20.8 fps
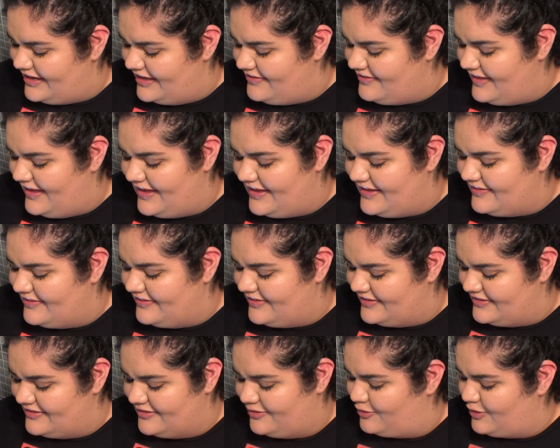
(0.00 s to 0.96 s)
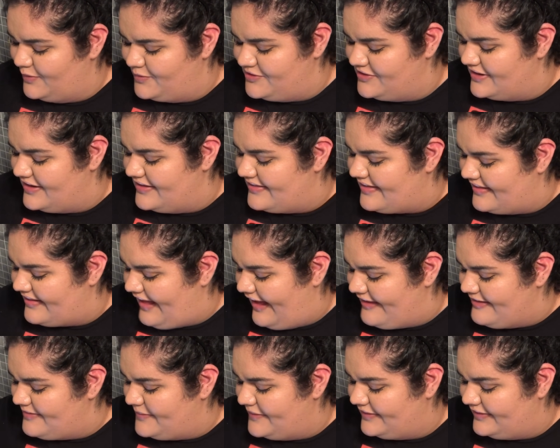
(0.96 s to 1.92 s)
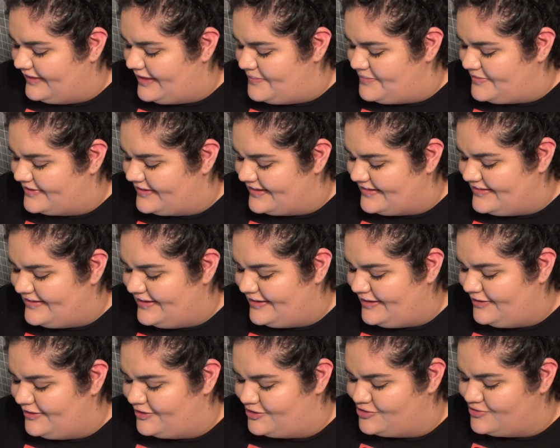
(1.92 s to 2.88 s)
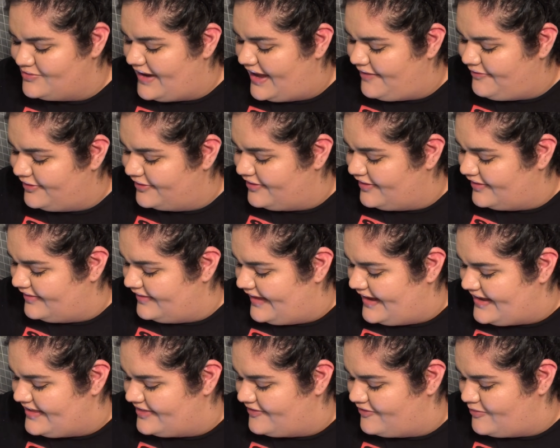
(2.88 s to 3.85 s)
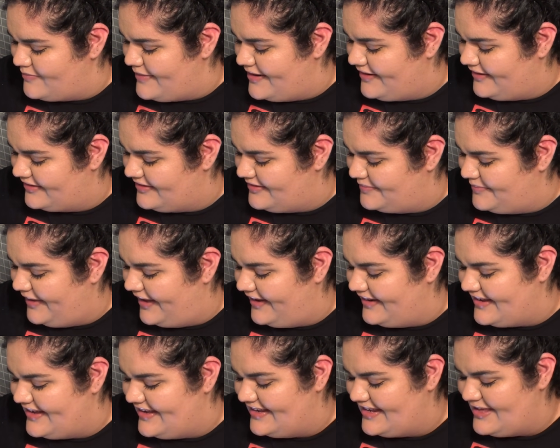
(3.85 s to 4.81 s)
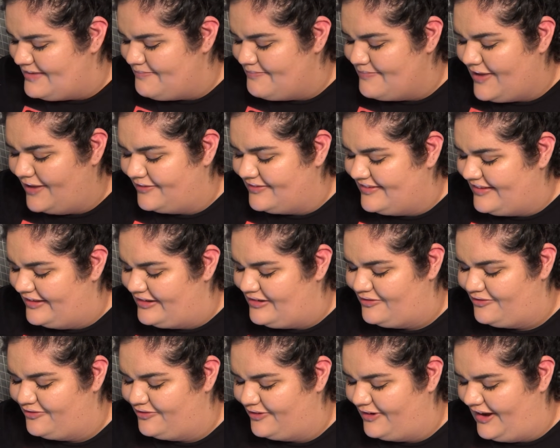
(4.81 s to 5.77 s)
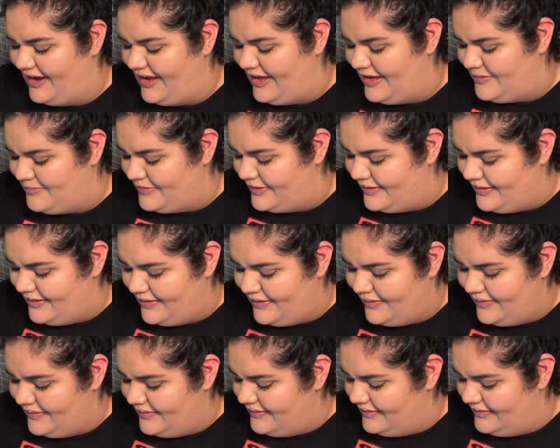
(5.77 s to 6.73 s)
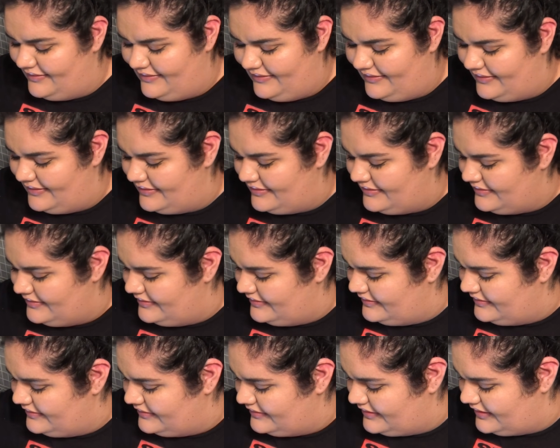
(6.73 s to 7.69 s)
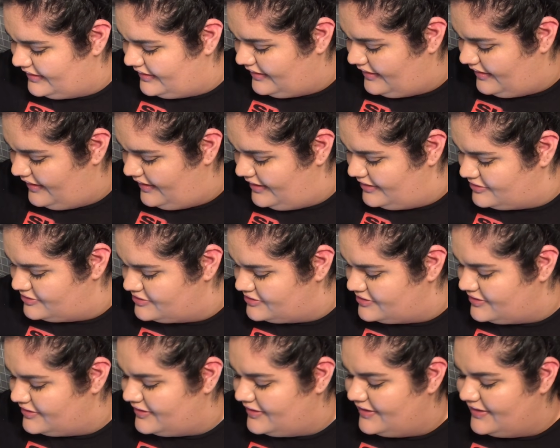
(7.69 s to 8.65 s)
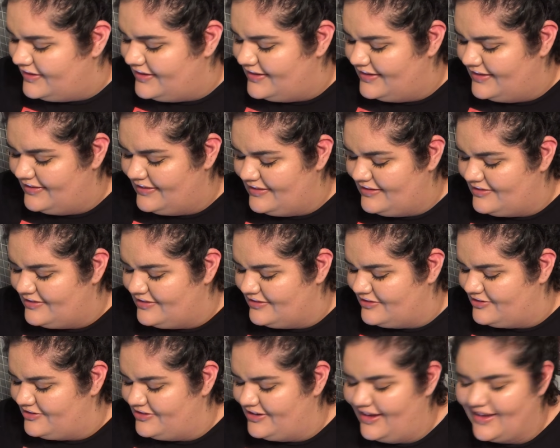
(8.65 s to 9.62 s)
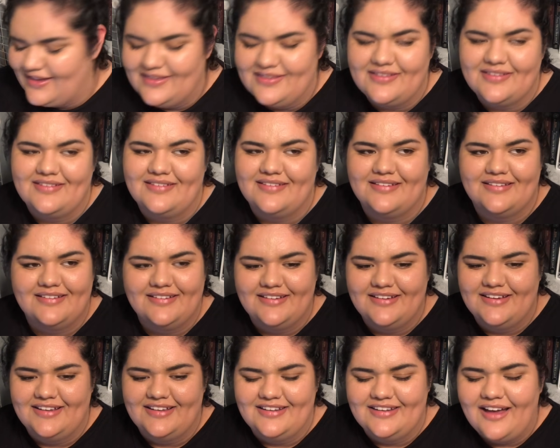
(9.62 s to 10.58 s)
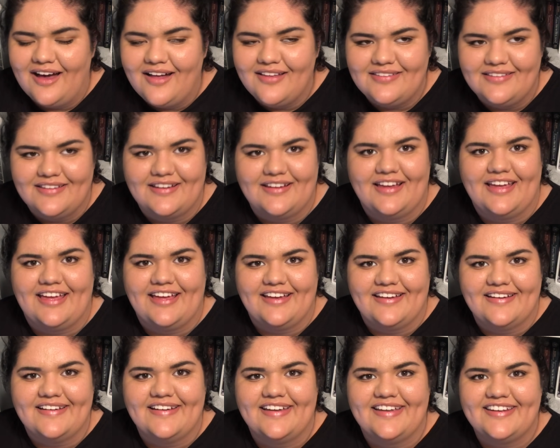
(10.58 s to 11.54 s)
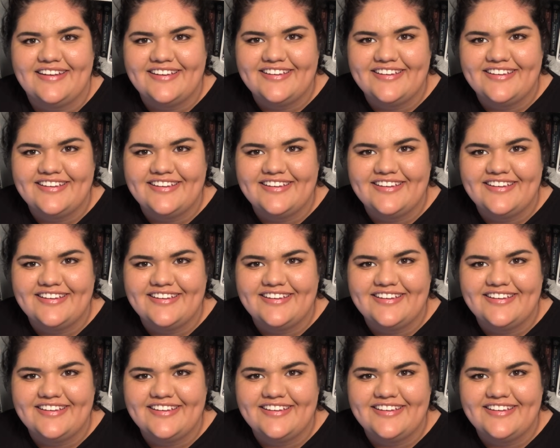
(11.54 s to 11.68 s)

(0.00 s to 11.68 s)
And then the description is as Aspen lips continue to travel the length of America's body and he melts out of frame. Ugh. Gosh. This is just not looking good.